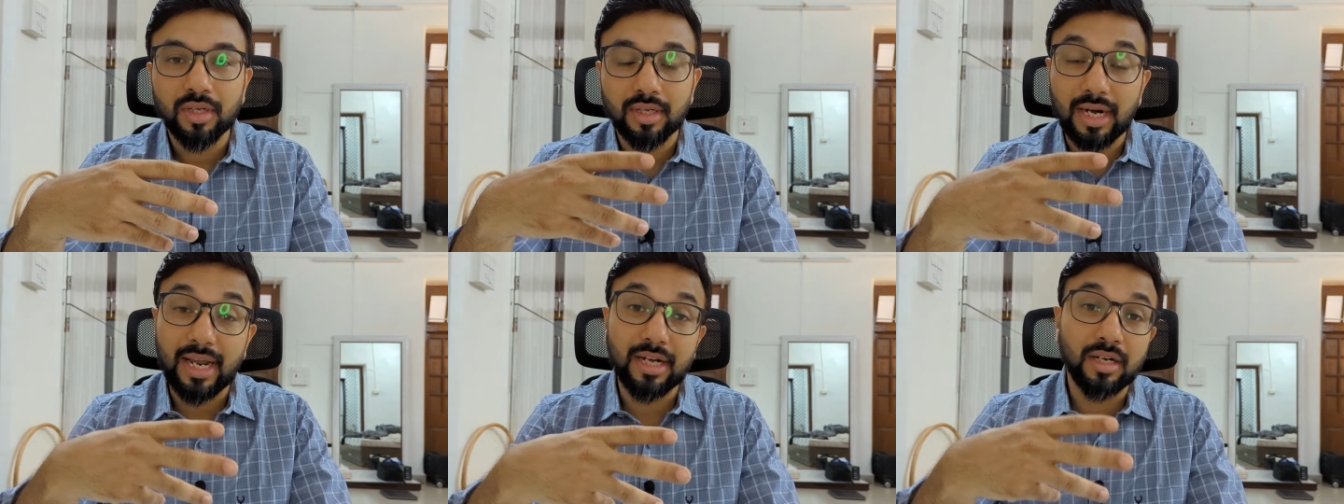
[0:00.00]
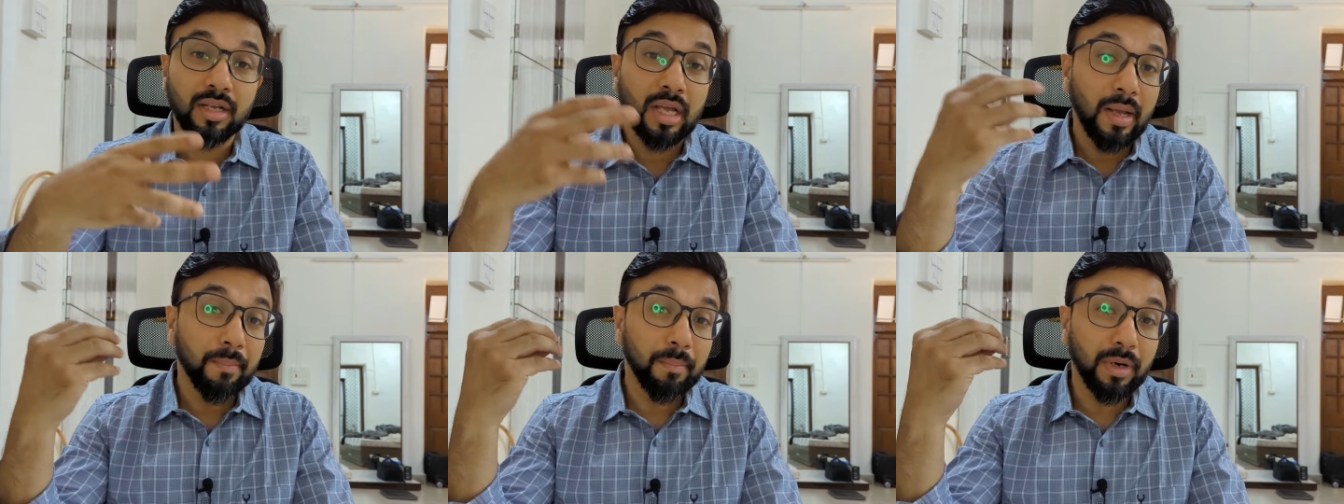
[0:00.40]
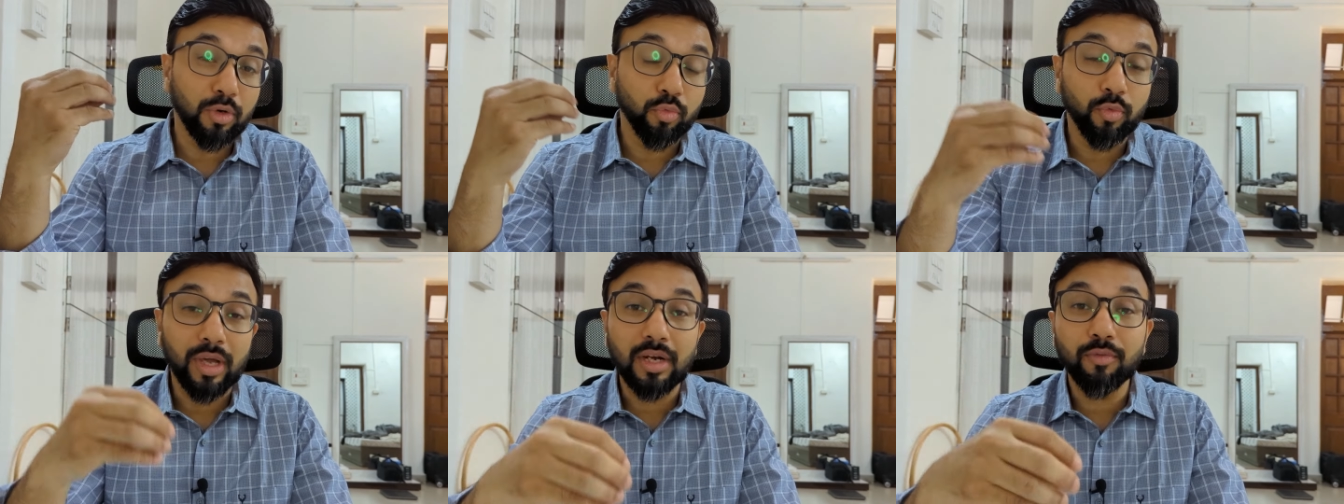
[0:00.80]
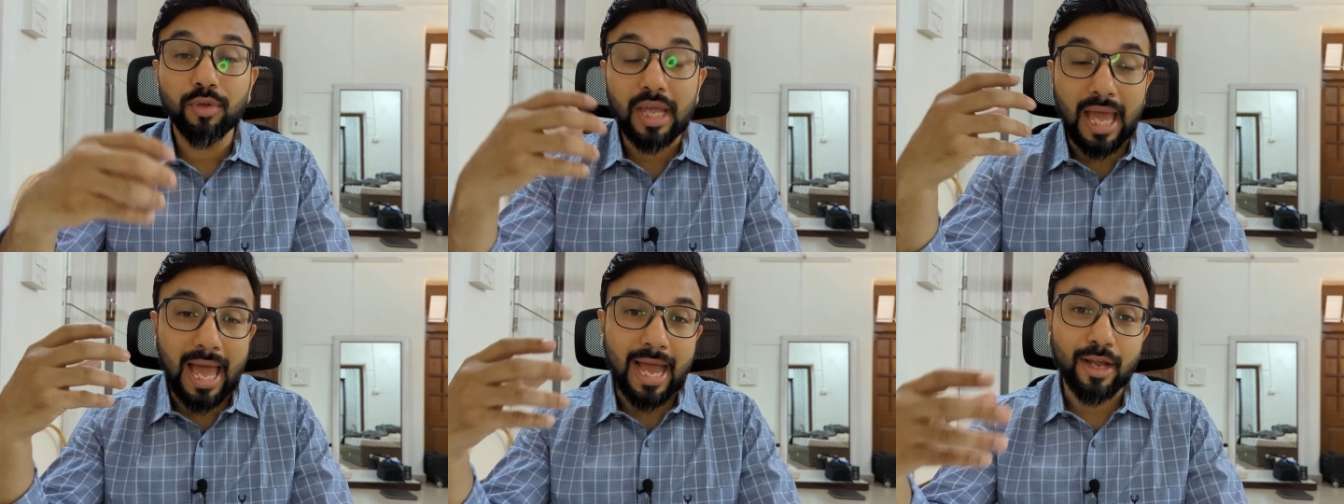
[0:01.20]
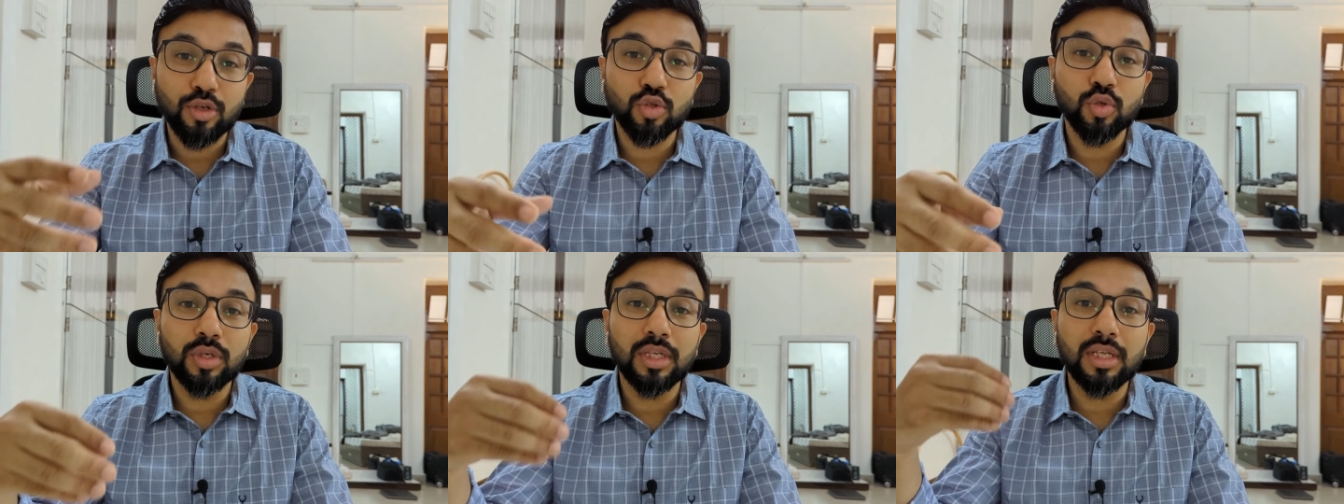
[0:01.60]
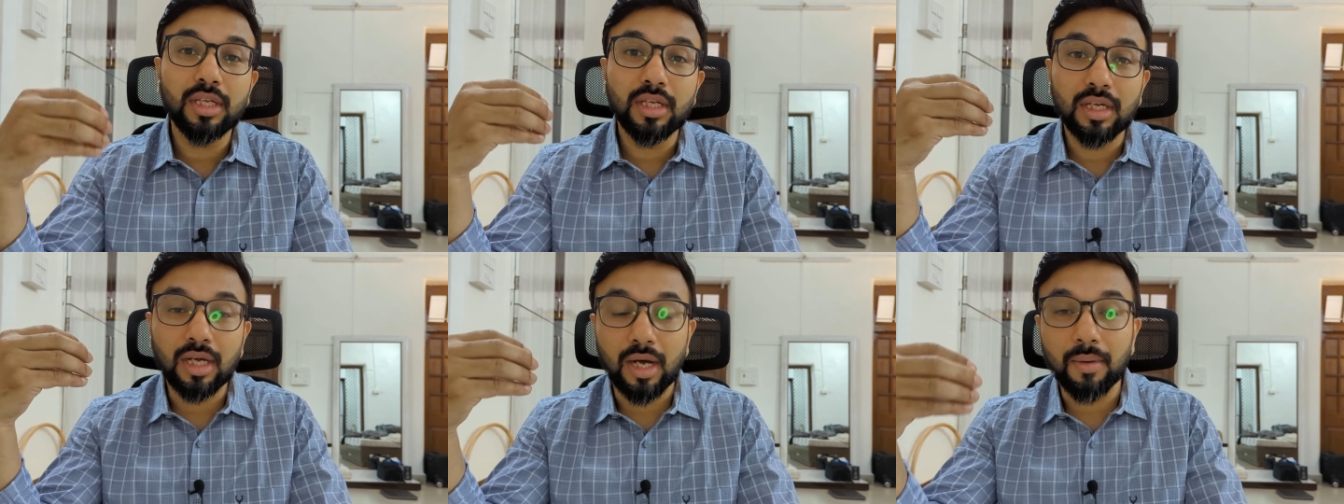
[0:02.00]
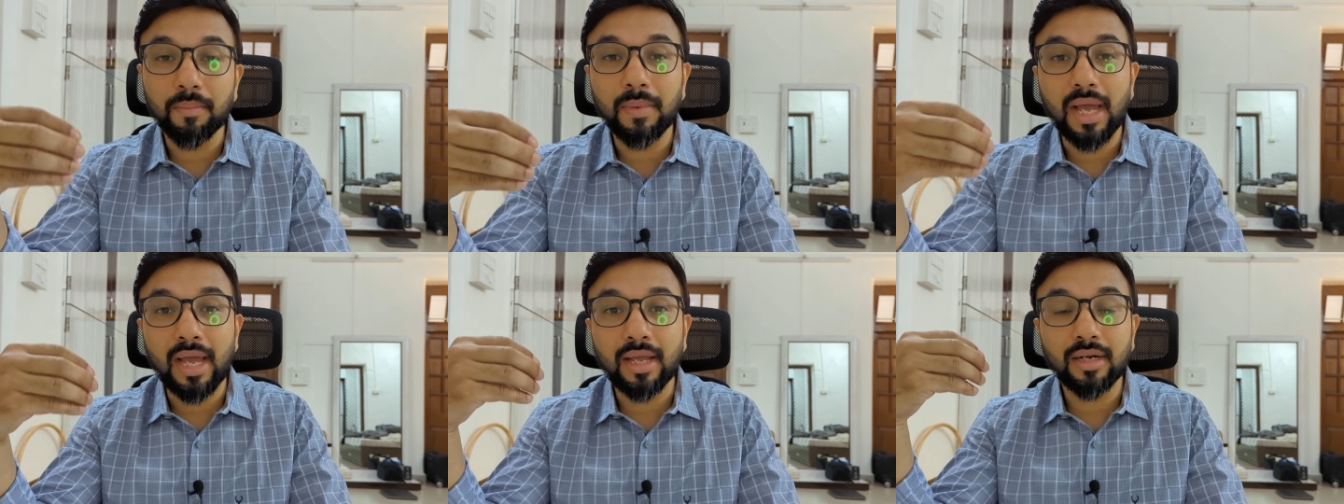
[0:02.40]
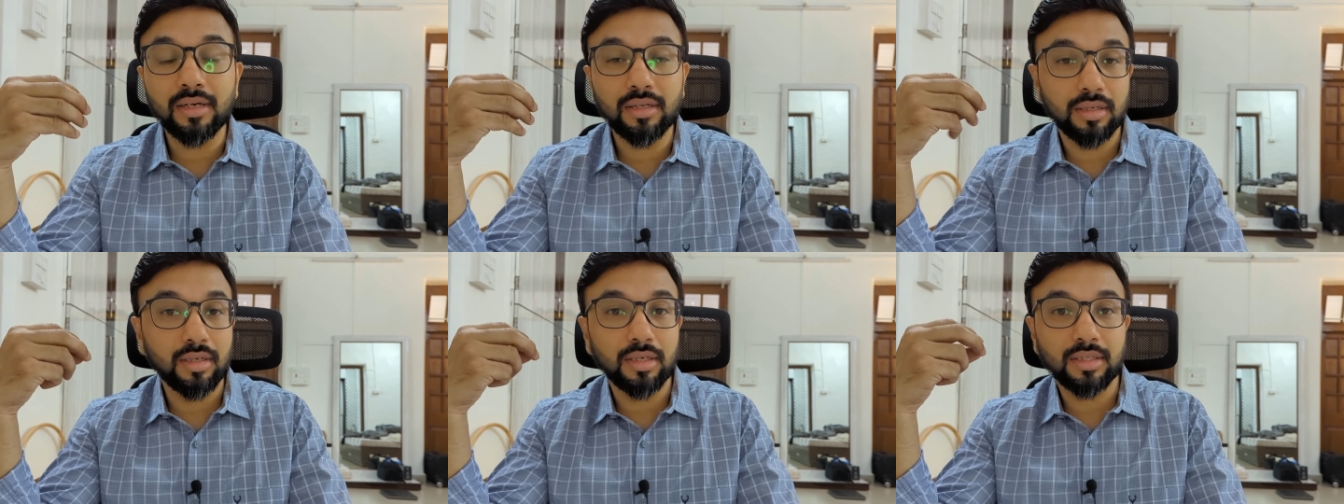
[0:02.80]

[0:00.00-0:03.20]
right? But when we actually come and